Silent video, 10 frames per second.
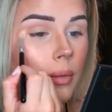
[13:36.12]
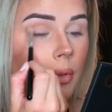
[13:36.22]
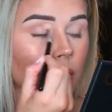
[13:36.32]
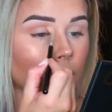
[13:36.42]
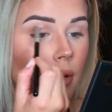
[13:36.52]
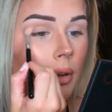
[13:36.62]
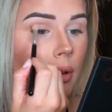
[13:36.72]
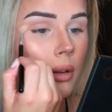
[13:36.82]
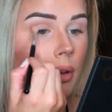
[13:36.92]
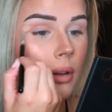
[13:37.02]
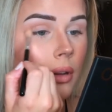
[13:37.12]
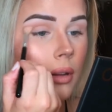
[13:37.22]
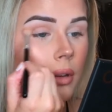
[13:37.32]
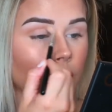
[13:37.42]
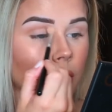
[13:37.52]

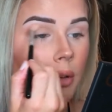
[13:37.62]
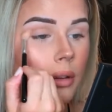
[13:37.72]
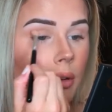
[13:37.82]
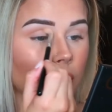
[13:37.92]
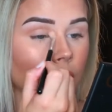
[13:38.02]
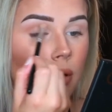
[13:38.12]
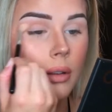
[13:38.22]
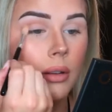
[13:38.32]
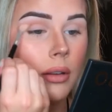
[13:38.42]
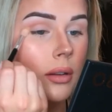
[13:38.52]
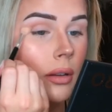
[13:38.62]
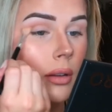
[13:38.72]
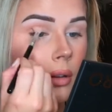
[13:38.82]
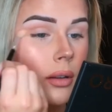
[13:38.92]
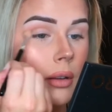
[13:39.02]

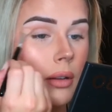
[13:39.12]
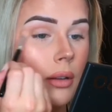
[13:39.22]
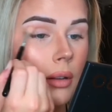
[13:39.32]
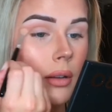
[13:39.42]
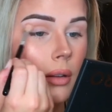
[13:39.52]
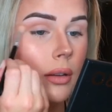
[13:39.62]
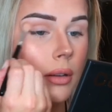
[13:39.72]
No one is speaking in this clip.